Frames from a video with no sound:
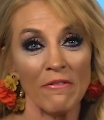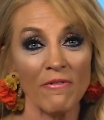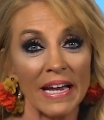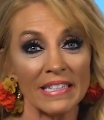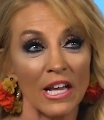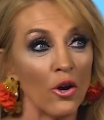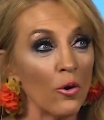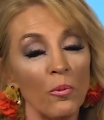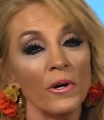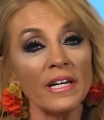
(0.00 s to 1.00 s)
In fact,
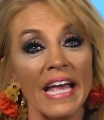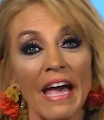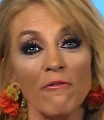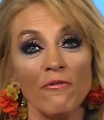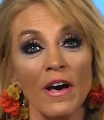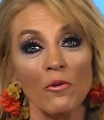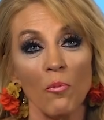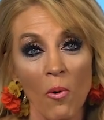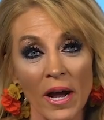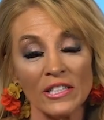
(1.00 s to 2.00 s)
we're gonna have
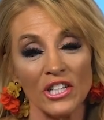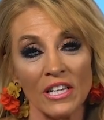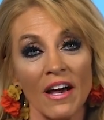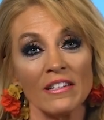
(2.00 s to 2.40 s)
fun watching